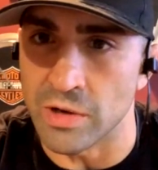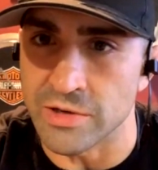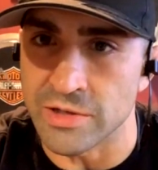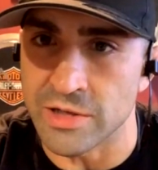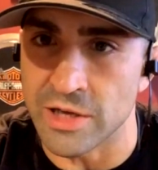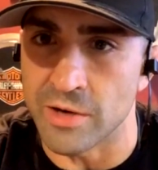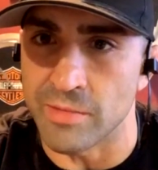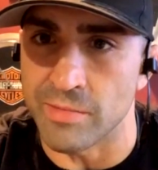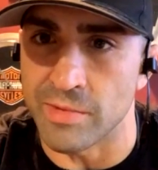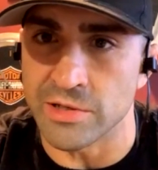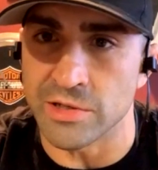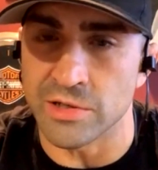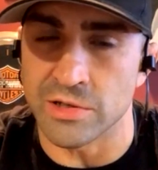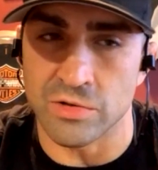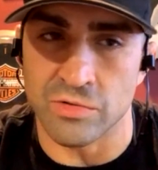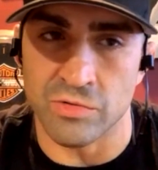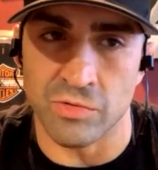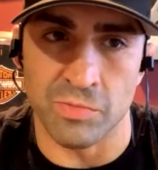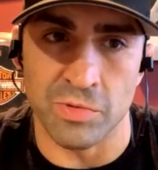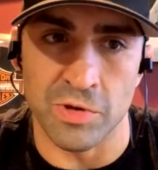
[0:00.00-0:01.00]
I was getting
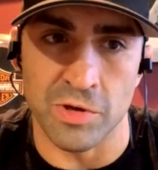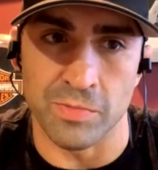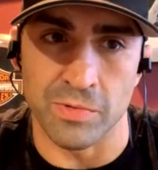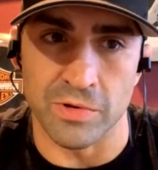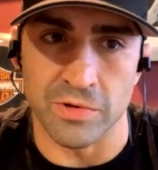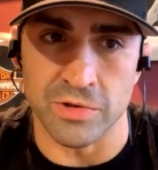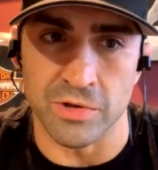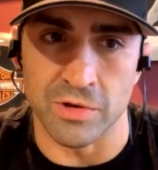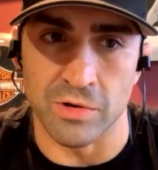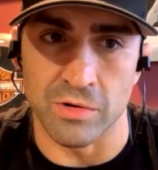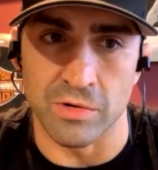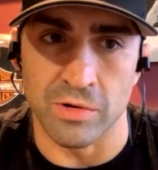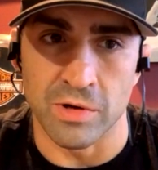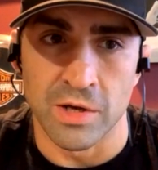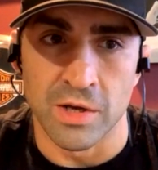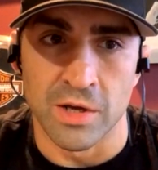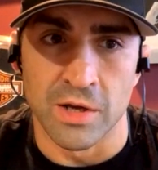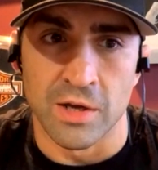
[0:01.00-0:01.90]
messages from people. So